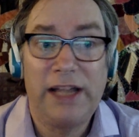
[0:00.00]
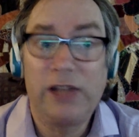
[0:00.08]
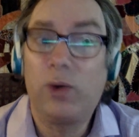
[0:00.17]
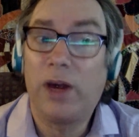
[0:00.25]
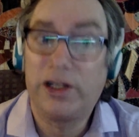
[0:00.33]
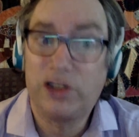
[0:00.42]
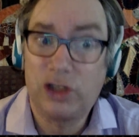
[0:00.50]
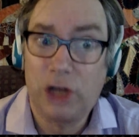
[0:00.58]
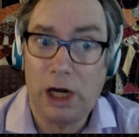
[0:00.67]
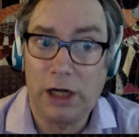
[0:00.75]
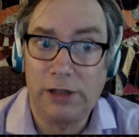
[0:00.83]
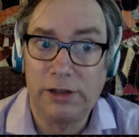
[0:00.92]
That's where I
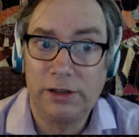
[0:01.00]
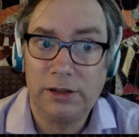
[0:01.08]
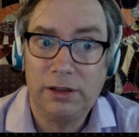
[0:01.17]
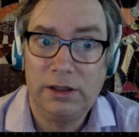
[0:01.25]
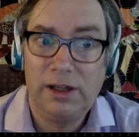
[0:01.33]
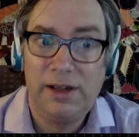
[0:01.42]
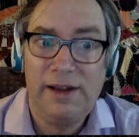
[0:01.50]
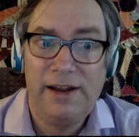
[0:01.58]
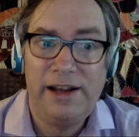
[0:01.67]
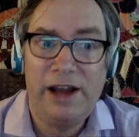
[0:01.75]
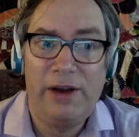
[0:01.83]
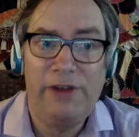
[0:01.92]
start.
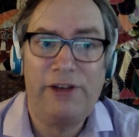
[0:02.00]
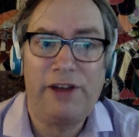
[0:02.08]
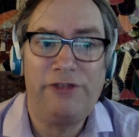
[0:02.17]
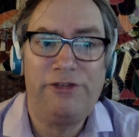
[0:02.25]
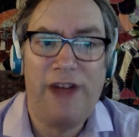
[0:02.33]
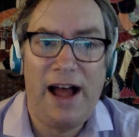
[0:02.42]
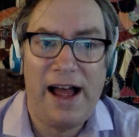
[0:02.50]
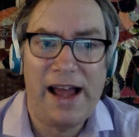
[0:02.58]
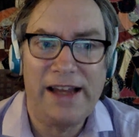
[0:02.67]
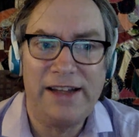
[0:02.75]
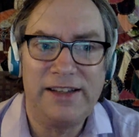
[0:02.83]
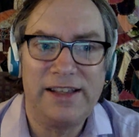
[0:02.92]
Now, if I
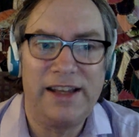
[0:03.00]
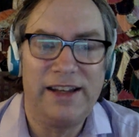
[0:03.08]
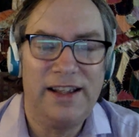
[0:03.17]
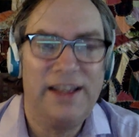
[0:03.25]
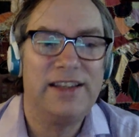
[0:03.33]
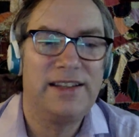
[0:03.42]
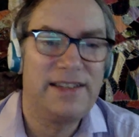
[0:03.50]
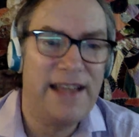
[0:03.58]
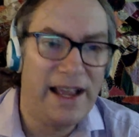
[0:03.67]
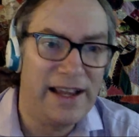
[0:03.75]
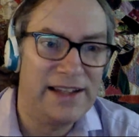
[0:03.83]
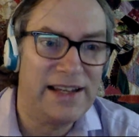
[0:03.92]
find that The
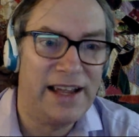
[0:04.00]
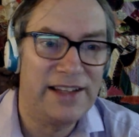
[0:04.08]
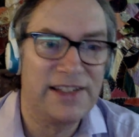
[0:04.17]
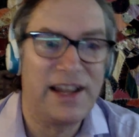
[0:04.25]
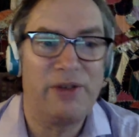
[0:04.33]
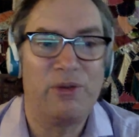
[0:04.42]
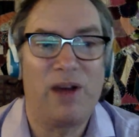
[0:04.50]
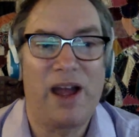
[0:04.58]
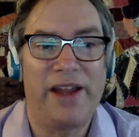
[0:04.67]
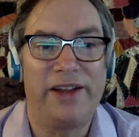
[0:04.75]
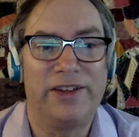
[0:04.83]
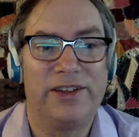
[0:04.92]
second test I
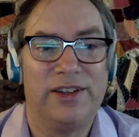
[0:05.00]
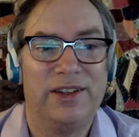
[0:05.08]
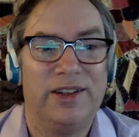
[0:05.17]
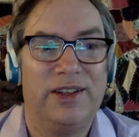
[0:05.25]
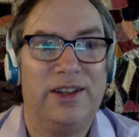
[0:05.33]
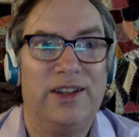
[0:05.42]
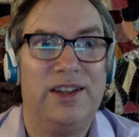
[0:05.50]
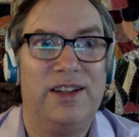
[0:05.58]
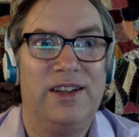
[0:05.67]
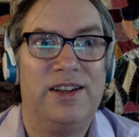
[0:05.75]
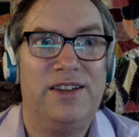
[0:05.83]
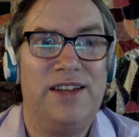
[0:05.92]
write
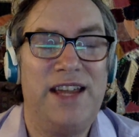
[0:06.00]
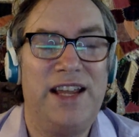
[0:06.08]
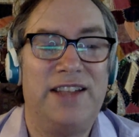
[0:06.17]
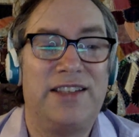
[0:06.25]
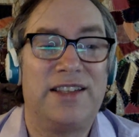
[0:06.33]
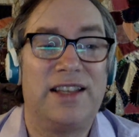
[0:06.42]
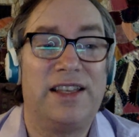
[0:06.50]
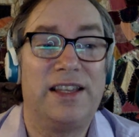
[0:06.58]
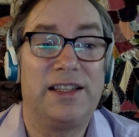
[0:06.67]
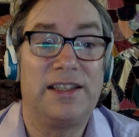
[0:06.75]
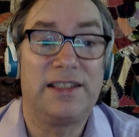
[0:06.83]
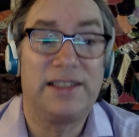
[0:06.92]
needs
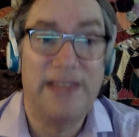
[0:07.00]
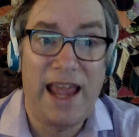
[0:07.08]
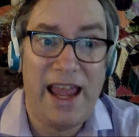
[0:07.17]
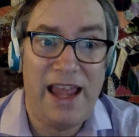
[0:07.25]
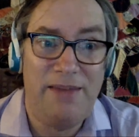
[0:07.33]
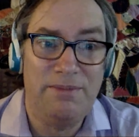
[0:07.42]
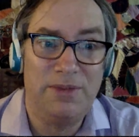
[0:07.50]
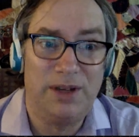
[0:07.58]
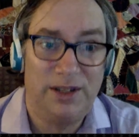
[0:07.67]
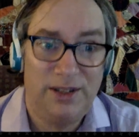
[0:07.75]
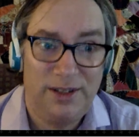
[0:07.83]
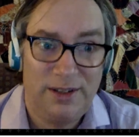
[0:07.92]
the same
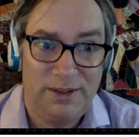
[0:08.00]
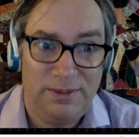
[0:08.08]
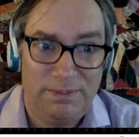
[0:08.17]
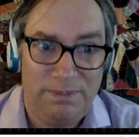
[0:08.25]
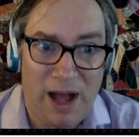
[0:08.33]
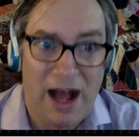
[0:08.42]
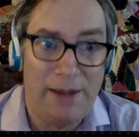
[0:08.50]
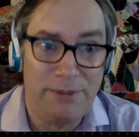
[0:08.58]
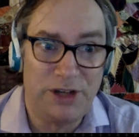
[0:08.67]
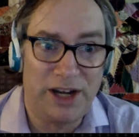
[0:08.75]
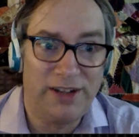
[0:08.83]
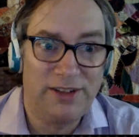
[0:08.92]

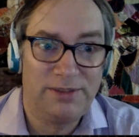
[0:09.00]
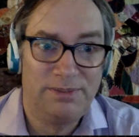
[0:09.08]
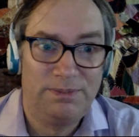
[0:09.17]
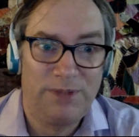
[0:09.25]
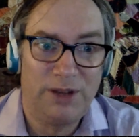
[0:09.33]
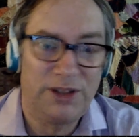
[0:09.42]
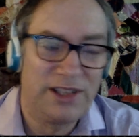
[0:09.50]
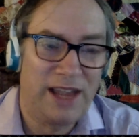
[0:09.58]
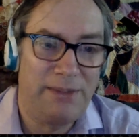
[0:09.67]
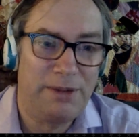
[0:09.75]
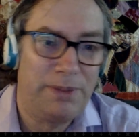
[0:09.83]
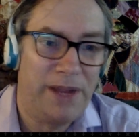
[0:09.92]
object, the
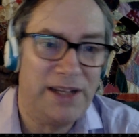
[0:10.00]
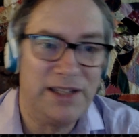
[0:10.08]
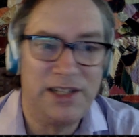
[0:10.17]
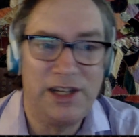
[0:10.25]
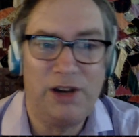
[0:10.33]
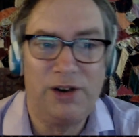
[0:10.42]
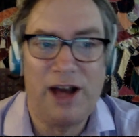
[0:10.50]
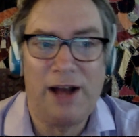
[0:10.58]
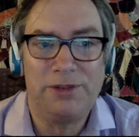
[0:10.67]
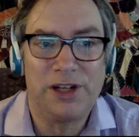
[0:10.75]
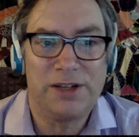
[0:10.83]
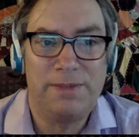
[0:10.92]
same dependency node
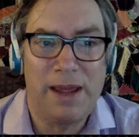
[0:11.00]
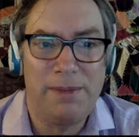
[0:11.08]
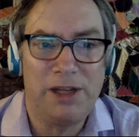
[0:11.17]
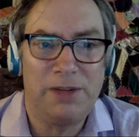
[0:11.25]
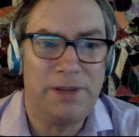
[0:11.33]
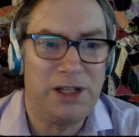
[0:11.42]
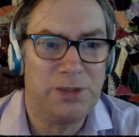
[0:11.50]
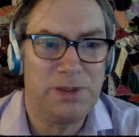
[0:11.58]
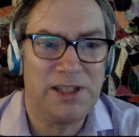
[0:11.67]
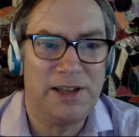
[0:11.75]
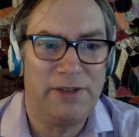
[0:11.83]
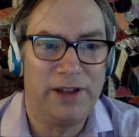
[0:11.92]
object, maybe to be
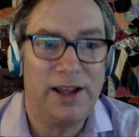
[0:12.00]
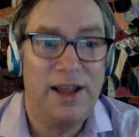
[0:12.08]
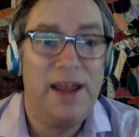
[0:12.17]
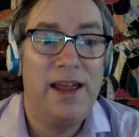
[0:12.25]
specific.